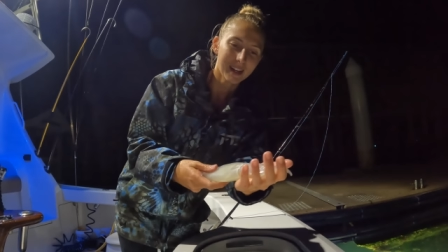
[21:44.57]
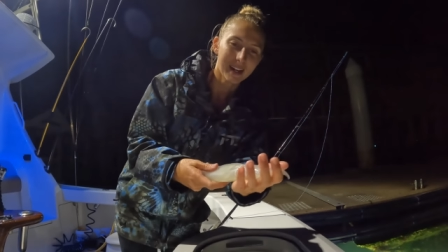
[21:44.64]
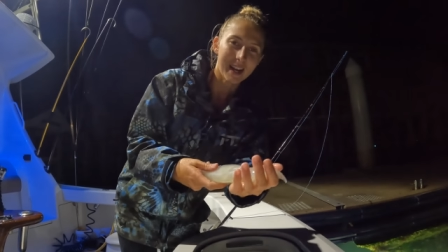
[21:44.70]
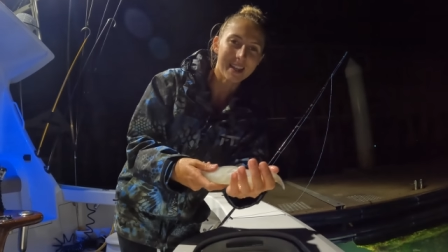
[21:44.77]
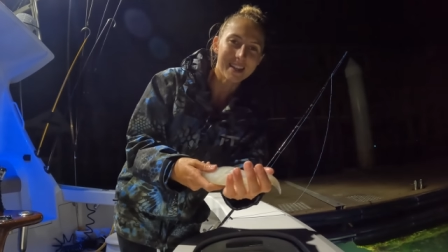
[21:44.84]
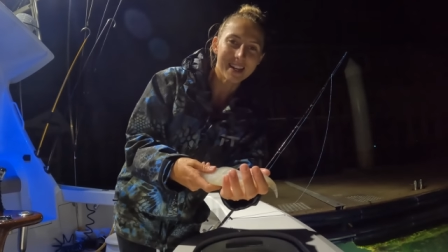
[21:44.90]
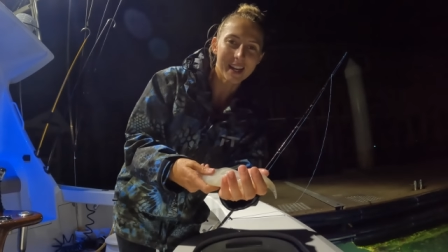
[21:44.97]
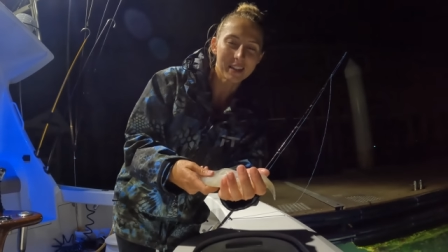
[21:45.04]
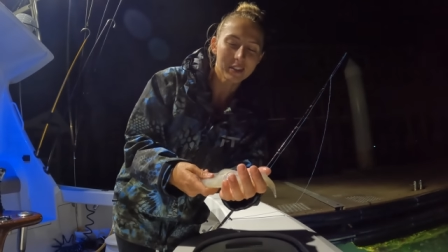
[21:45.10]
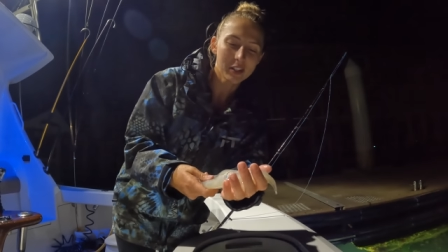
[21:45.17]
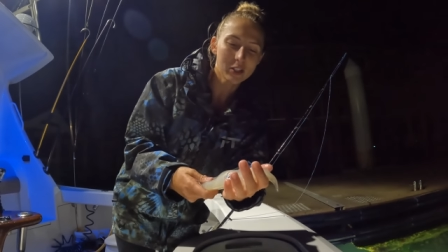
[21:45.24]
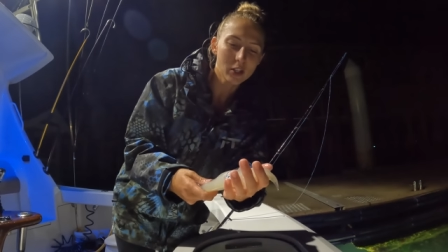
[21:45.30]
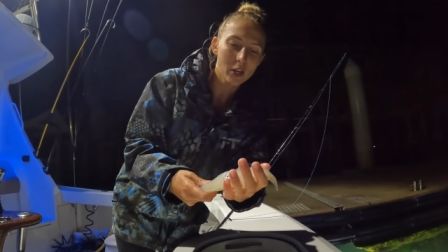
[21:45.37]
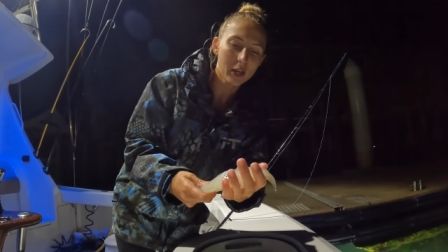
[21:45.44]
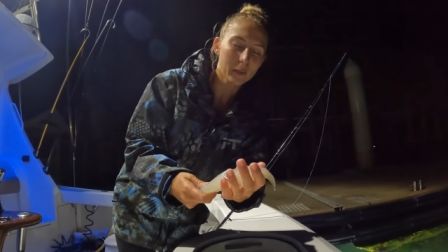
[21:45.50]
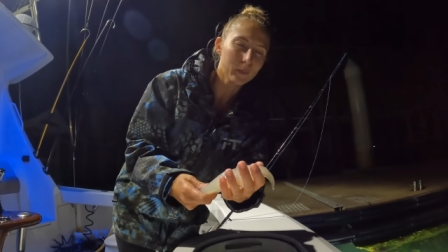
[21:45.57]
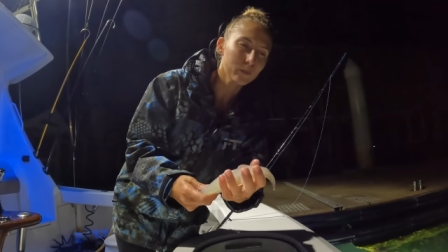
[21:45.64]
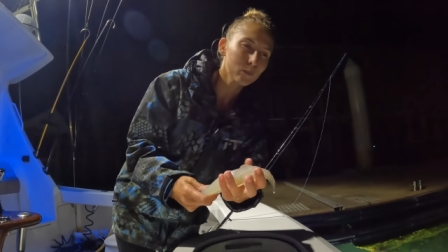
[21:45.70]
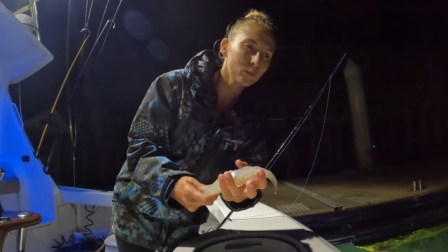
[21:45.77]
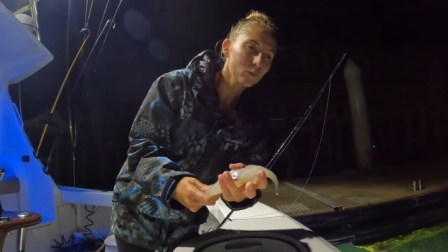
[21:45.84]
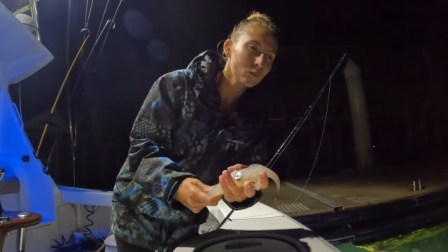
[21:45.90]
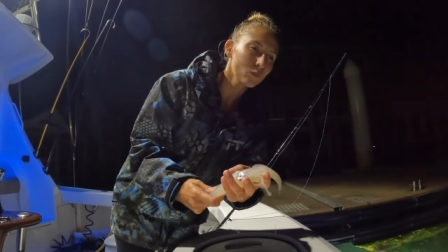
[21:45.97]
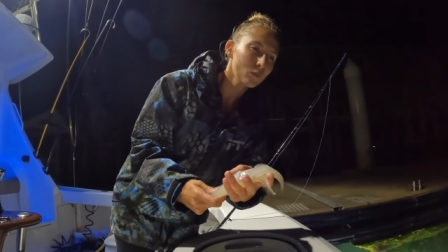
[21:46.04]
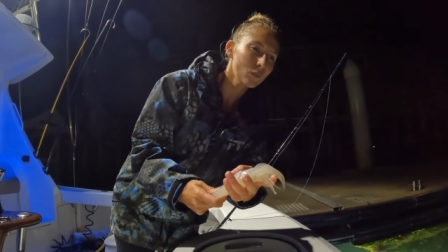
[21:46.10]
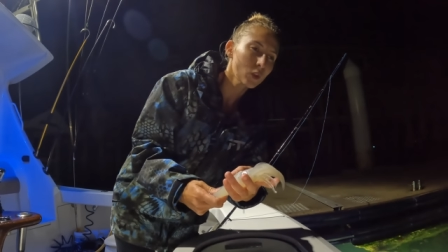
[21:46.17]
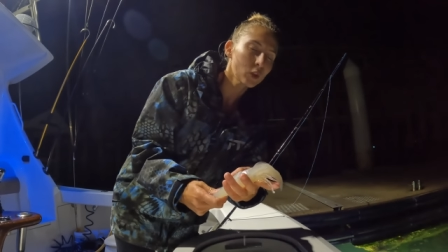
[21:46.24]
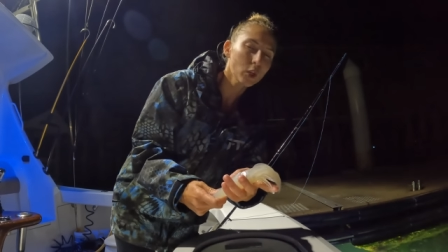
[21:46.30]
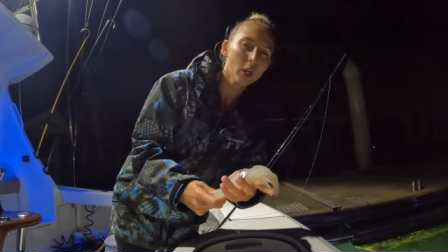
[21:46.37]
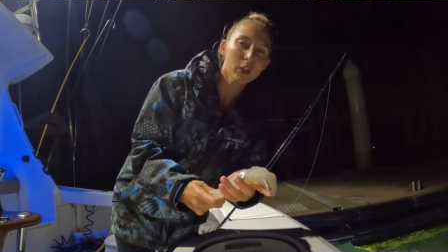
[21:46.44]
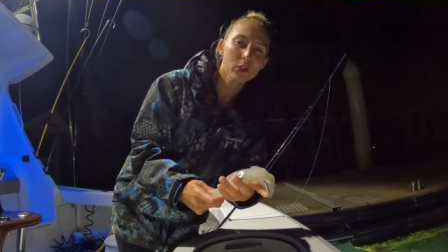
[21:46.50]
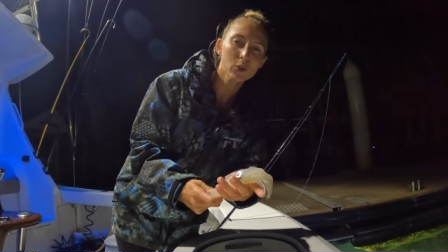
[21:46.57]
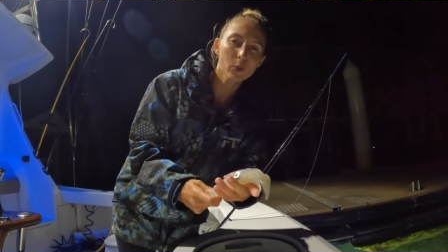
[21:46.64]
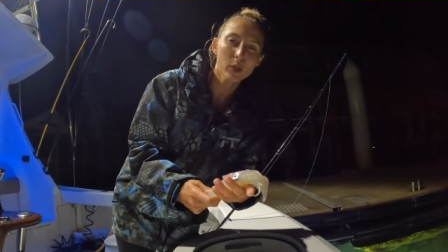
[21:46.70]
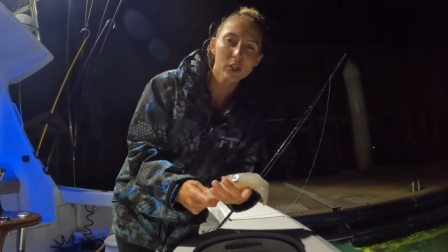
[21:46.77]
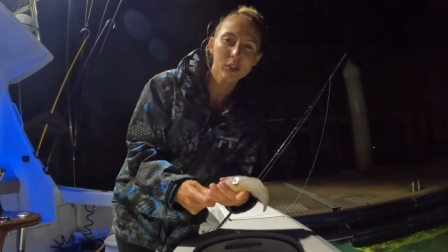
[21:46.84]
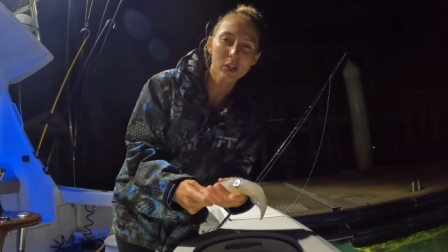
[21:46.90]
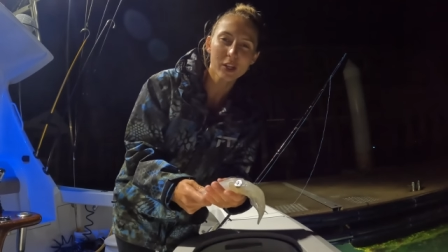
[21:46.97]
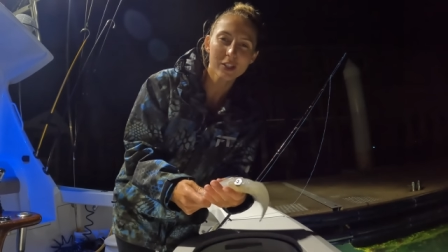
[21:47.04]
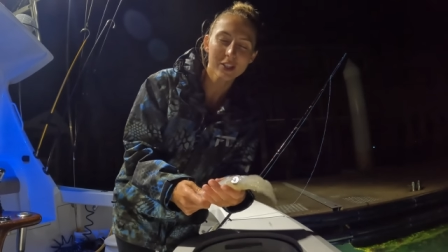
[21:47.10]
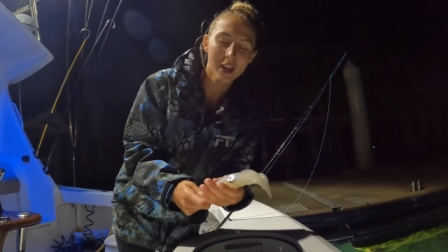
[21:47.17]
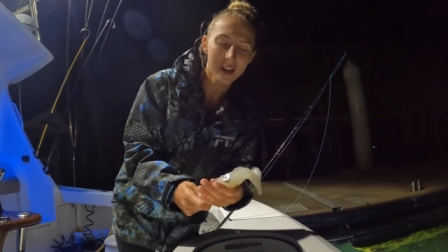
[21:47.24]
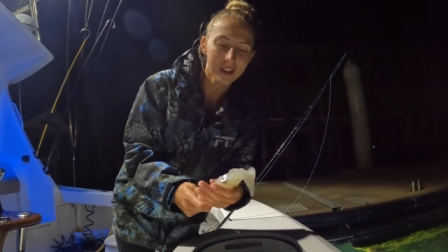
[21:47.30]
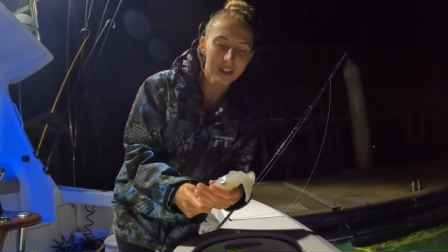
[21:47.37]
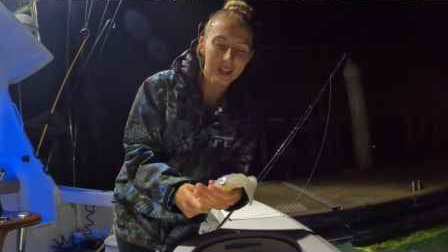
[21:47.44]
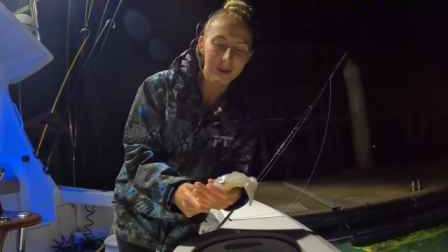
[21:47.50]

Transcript: And then Anthony's like, you got the squid jigs, Kelly?